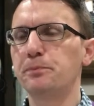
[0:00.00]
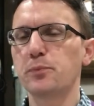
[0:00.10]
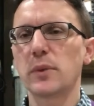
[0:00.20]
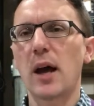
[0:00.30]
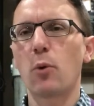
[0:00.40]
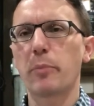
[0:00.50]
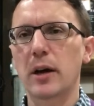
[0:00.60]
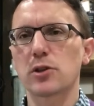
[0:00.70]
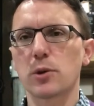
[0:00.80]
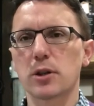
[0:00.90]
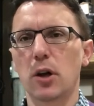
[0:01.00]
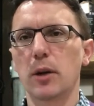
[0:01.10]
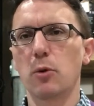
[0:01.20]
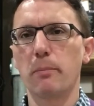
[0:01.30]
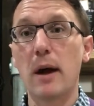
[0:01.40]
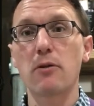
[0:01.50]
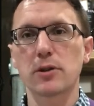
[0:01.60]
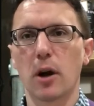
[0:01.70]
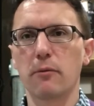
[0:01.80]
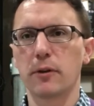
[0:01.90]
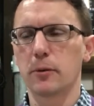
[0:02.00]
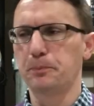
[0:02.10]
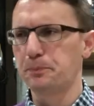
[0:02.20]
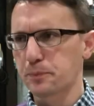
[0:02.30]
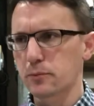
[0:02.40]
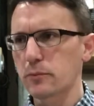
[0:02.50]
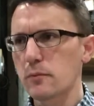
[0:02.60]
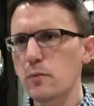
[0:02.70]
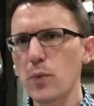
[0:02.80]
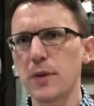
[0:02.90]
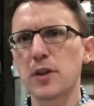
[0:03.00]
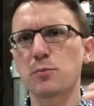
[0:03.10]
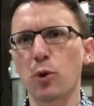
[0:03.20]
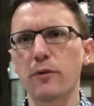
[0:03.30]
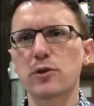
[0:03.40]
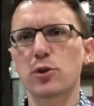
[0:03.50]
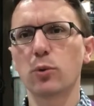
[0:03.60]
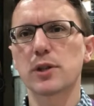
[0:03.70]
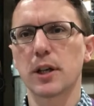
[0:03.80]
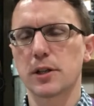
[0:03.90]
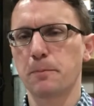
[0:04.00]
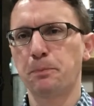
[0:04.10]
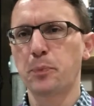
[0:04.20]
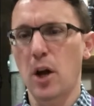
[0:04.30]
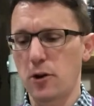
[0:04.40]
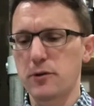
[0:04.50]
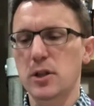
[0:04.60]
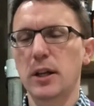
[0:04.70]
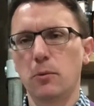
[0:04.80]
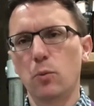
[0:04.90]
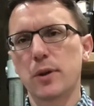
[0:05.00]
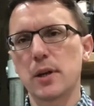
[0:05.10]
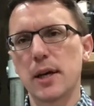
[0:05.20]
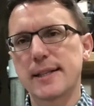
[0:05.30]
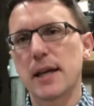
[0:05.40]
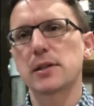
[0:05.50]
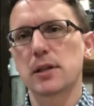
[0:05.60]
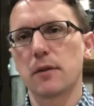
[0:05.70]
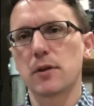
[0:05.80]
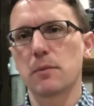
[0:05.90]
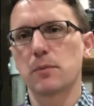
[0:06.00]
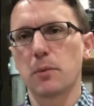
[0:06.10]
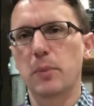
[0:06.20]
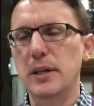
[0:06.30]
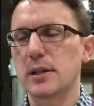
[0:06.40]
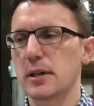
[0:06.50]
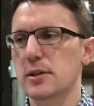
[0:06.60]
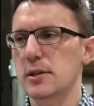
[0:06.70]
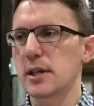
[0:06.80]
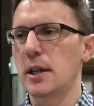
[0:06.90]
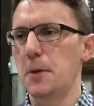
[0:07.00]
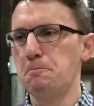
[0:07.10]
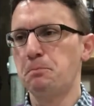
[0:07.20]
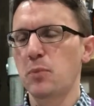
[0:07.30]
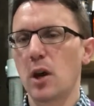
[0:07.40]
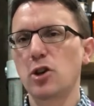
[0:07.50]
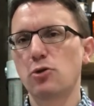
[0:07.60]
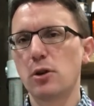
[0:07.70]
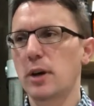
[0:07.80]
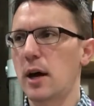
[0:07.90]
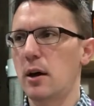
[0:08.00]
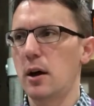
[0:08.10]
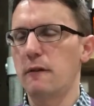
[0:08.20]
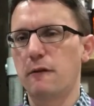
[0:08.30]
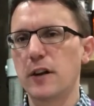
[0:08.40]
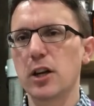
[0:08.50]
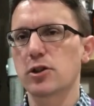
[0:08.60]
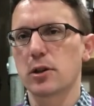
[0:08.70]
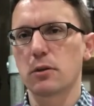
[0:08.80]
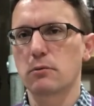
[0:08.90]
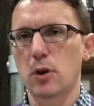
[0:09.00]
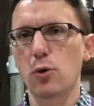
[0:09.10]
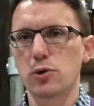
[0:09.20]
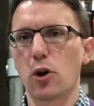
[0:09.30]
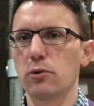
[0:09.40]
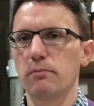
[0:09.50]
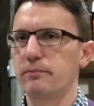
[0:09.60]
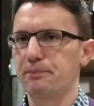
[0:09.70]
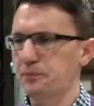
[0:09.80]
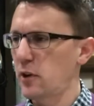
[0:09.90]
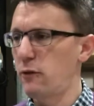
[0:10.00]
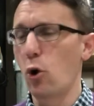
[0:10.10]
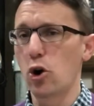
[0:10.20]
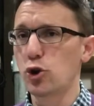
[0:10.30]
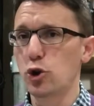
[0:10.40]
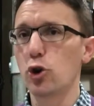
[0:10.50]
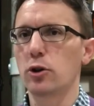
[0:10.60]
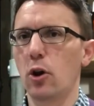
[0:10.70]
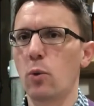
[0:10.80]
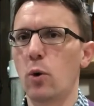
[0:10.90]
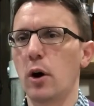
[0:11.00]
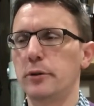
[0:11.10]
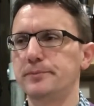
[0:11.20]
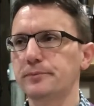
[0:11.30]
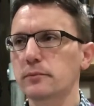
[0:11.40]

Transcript: Now we're back to a slightly more maritime feel. There's more of a saltiness. And obviously, with the intensity of the, the peatiness that's in there, you do get a finish that goes on for a good long while.